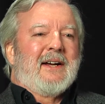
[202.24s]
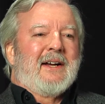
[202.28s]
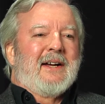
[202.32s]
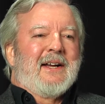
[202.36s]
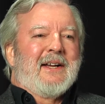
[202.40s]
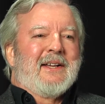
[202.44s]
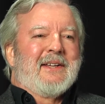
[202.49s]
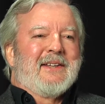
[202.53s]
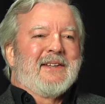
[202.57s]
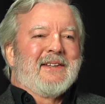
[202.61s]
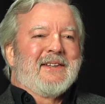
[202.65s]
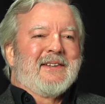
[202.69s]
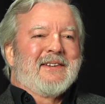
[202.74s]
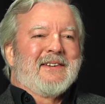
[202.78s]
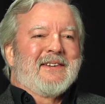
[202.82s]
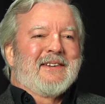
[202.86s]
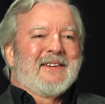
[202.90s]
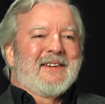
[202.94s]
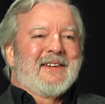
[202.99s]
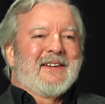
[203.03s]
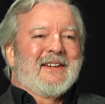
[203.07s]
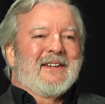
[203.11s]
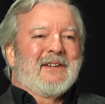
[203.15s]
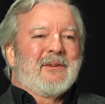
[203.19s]
and
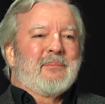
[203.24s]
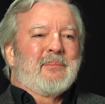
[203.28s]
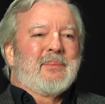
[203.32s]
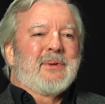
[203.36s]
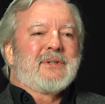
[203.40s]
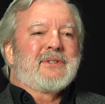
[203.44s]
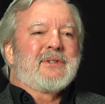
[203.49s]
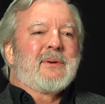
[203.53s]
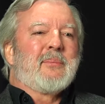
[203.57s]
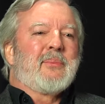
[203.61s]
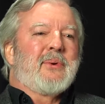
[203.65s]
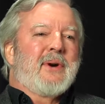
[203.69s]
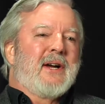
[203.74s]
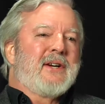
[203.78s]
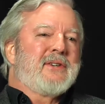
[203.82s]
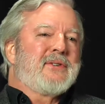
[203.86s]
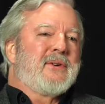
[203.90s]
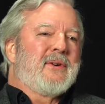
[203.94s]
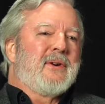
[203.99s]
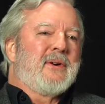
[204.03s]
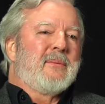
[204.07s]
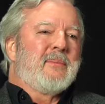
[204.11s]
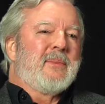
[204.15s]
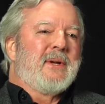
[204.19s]
put some
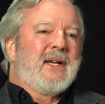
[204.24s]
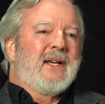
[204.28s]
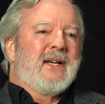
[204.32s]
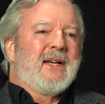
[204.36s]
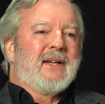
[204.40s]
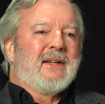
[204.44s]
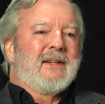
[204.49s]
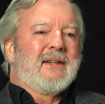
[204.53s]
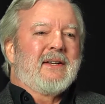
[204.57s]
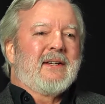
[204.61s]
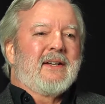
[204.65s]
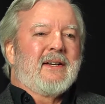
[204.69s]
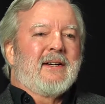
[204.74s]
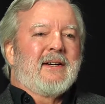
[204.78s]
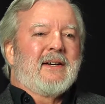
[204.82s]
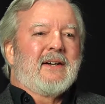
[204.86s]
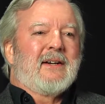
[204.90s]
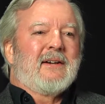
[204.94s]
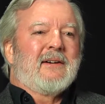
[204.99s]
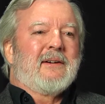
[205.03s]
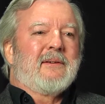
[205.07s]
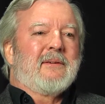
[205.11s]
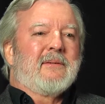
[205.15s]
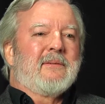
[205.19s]
pressure on me and
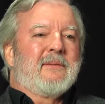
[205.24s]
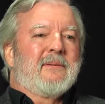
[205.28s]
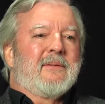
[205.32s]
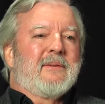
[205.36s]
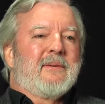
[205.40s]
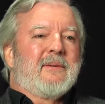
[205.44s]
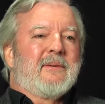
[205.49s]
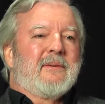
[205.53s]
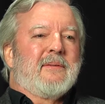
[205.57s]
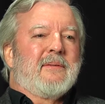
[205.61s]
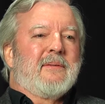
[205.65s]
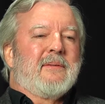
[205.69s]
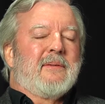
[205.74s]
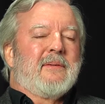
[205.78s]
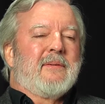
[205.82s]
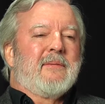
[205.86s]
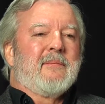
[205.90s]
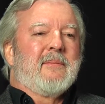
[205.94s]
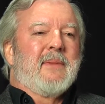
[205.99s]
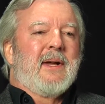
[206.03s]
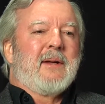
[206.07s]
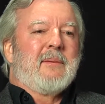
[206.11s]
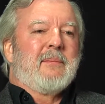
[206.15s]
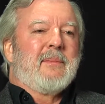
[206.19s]

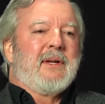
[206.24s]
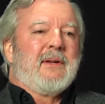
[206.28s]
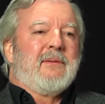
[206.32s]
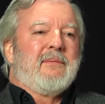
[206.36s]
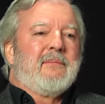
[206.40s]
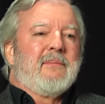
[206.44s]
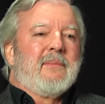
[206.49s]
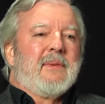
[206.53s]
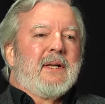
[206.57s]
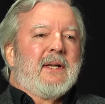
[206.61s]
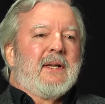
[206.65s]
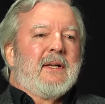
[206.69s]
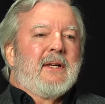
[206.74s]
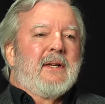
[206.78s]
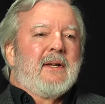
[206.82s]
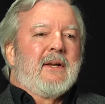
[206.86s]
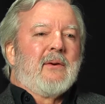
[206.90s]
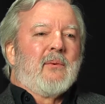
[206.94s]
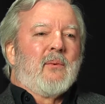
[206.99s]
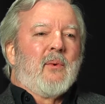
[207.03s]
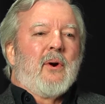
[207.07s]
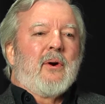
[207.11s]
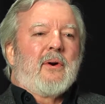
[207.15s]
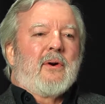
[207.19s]
make me
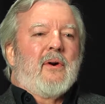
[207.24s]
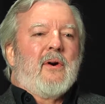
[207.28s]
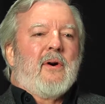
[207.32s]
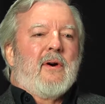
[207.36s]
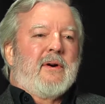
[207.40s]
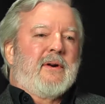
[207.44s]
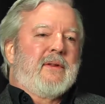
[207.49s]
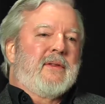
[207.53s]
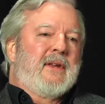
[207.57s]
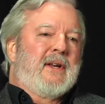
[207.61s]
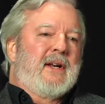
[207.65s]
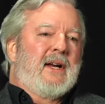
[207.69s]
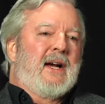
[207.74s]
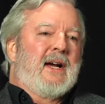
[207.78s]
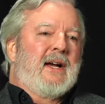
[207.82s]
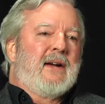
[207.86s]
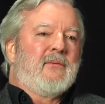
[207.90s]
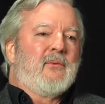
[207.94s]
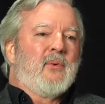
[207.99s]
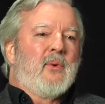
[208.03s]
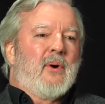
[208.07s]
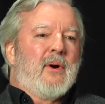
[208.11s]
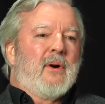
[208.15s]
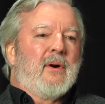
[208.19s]
work harder than I
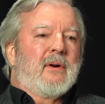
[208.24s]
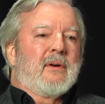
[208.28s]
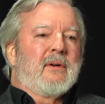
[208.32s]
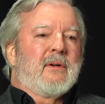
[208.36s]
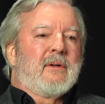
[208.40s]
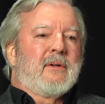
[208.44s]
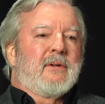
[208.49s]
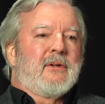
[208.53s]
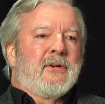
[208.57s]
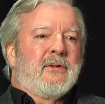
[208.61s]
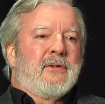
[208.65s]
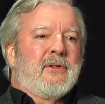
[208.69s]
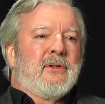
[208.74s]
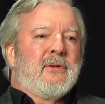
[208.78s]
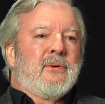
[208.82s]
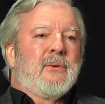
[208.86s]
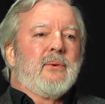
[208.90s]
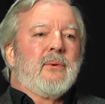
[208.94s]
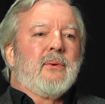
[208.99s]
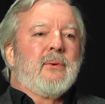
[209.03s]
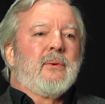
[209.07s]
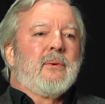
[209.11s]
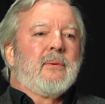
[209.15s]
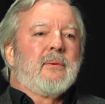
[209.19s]
have worked to
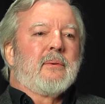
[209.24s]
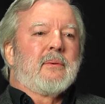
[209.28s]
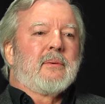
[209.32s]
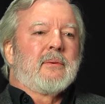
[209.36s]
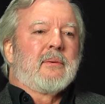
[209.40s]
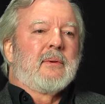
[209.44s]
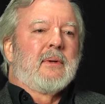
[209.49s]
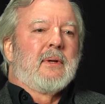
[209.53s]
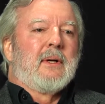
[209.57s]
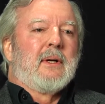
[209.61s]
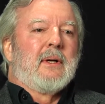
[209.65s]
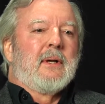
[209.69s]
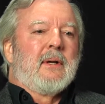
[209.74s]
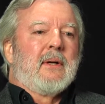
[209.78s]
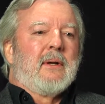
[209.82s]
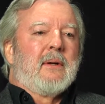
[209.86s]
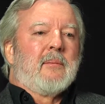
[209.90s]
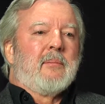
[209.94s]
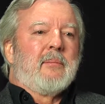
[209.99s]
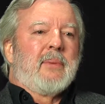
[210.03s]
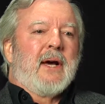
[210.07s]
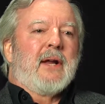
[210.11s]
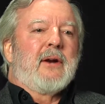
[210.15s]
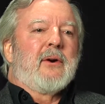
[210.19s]
do
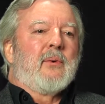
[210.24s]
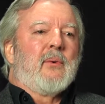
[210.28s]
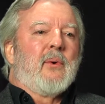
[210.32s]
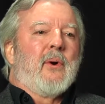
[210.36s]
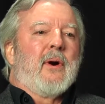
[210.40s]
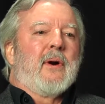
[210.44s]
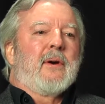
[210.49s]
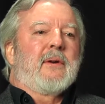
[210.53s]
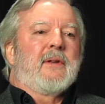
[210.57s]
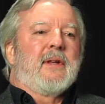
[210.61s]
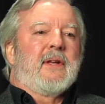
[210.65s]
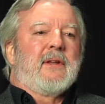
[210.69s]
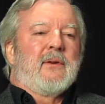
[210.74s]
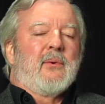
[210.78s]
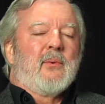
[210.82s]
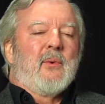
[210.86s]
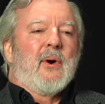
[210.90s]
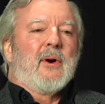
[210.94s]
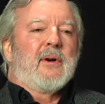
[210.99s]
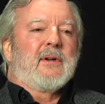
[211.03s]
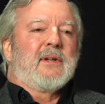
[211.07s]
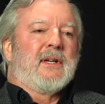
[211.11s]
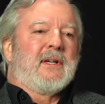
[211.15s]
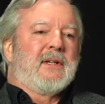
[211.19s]
better work than the
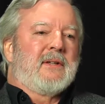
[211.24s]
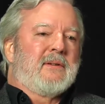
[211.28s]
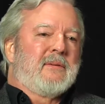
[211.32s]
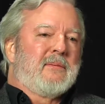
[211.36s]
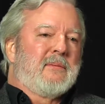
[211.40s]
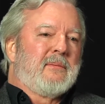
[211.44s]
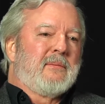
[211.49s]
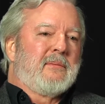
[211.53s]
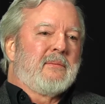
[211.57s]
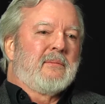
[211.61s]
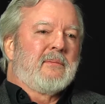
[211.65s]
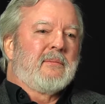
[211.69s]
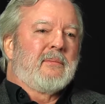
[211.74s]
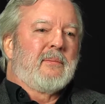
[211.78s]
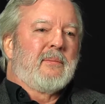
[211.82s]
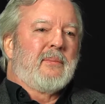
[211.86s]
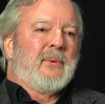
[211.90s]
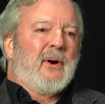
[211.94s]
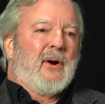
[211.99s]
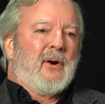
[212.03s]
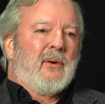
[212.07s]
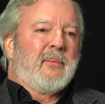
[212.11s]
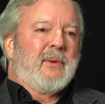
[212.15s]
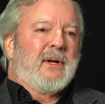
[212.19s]
work that
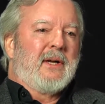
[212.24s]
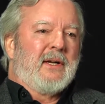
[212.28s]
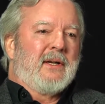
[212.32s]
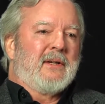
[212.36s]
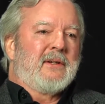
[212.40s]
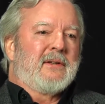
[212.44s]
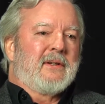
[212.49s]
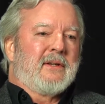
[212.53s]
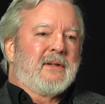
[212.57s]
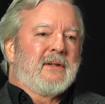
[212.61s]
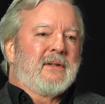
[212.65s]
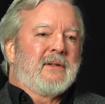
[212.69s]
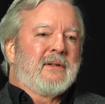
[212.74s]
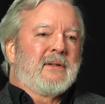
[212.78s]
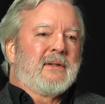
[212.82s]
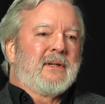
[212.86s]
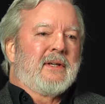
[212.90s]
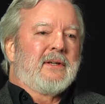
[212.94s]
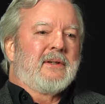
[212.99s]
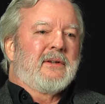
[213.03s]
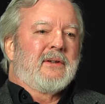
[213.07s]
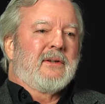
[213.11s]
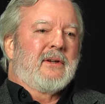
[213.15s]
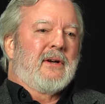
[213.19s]
brought me into
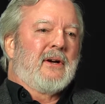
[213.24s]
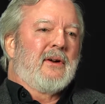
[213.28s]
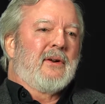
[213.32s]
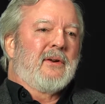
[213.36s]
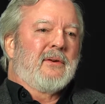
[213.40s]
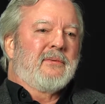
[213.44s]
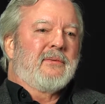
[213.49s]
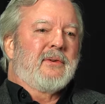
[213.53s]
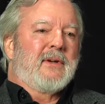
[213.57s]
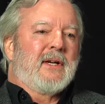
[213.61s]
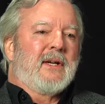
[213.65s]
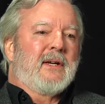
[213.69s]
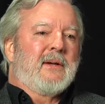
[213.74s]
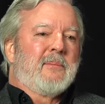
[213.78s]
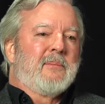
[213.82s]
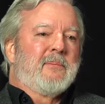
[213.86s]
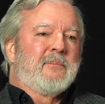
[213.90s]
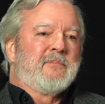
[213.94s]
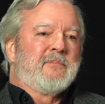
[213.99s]
the Hall of Fame.